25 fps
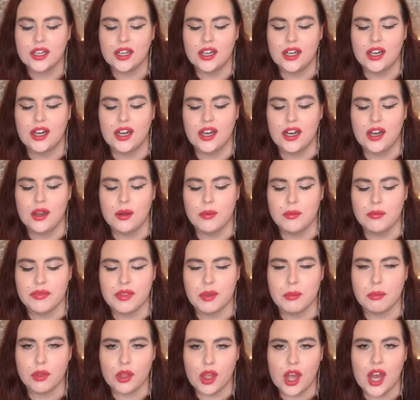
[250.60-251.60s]

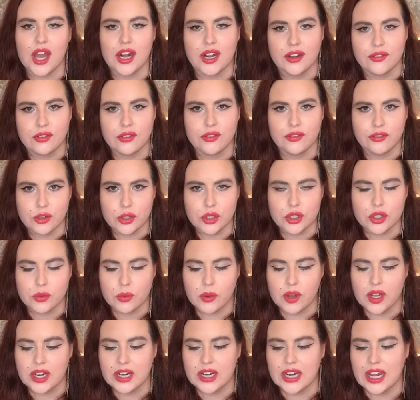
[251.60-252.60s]
the plot of the first
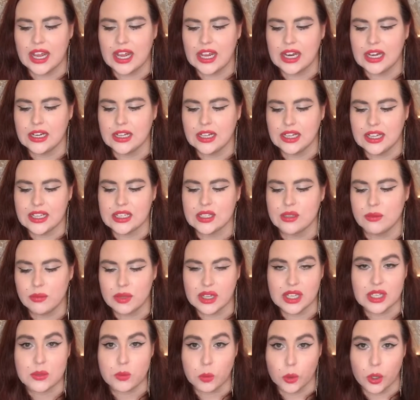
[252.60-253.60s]
one and like some
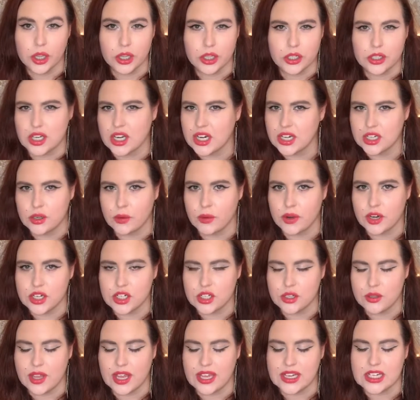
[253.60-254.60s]
big spoilers, and I don't want
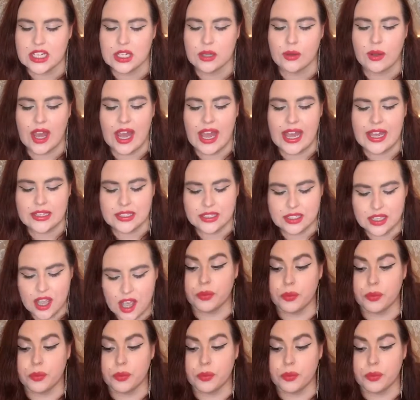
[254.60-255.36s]
to do that to you guys.